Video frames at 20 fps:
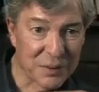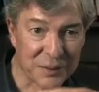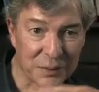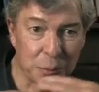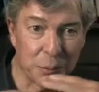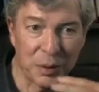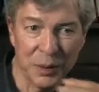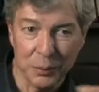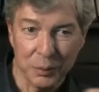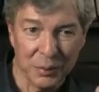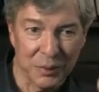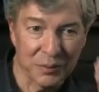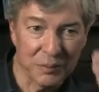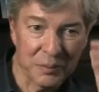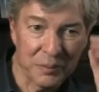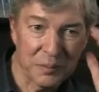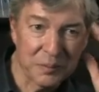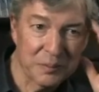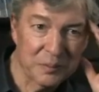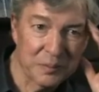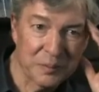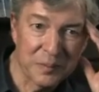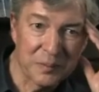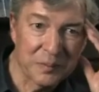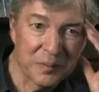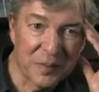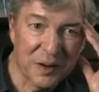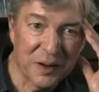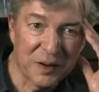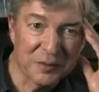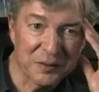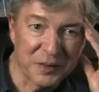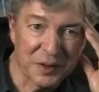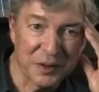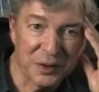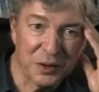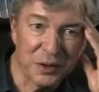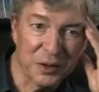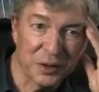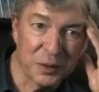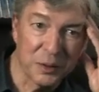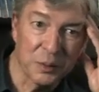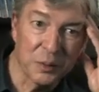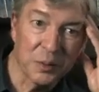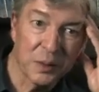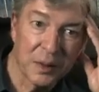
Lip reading: and people often do,